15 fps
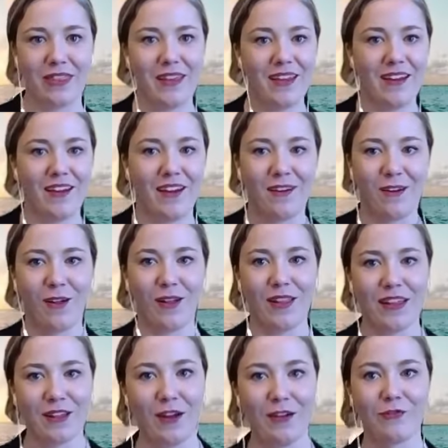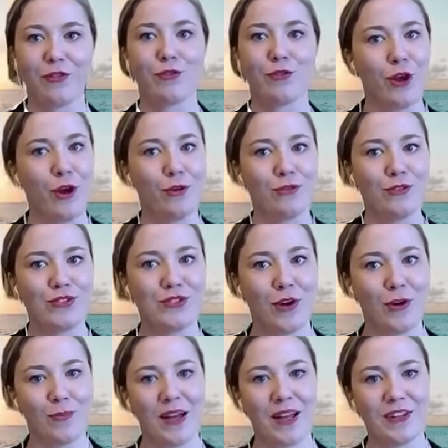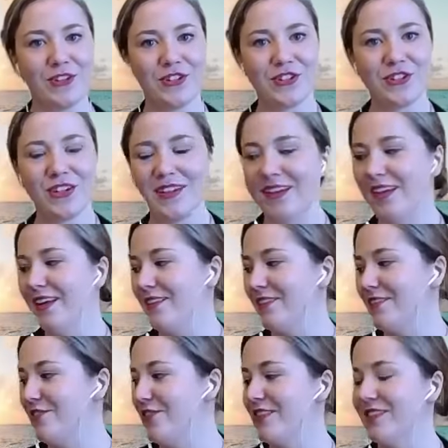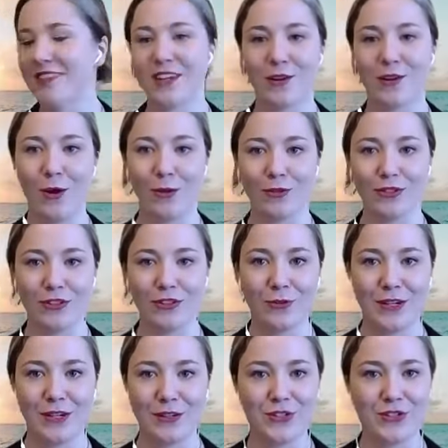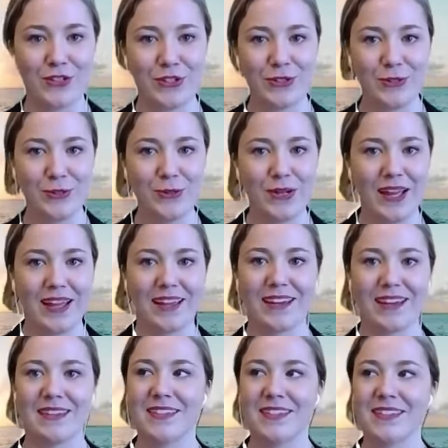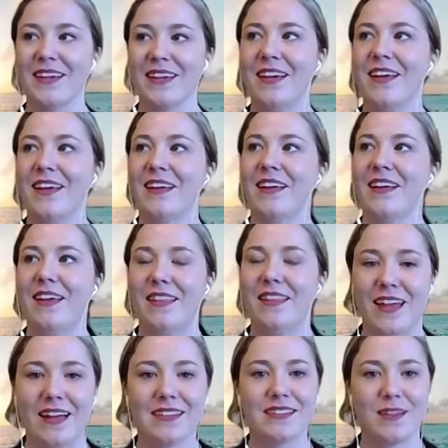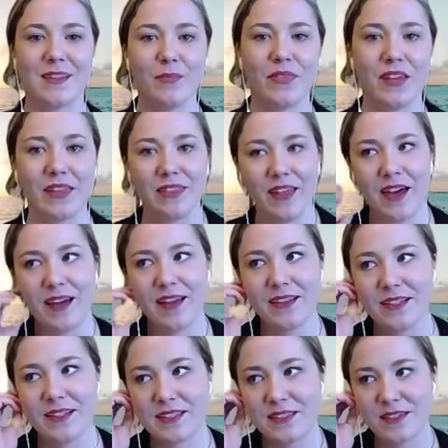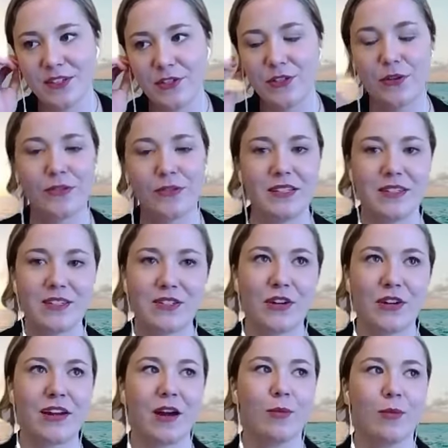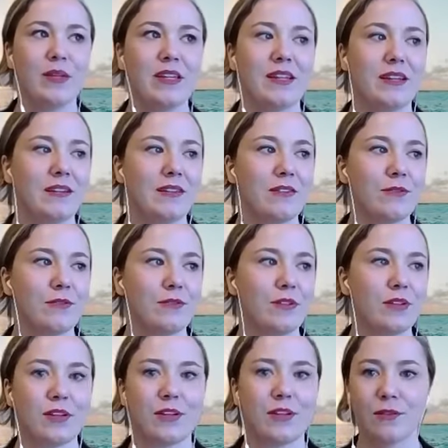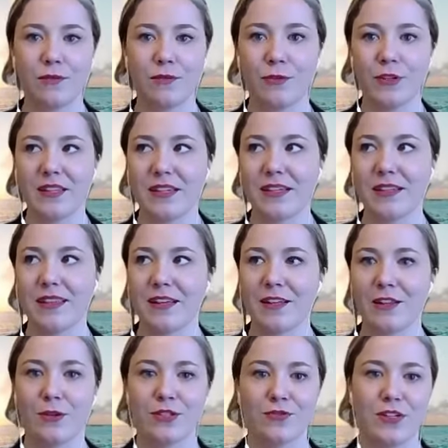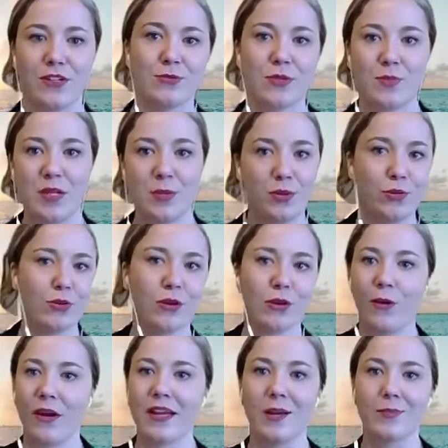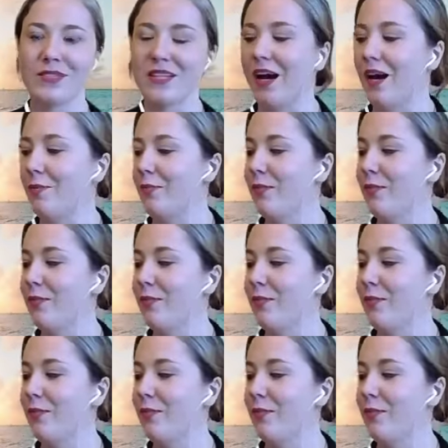are all like have grown so much in just their own careers too. And that's something that you don't need to start out being really like close friends with people who are way up top.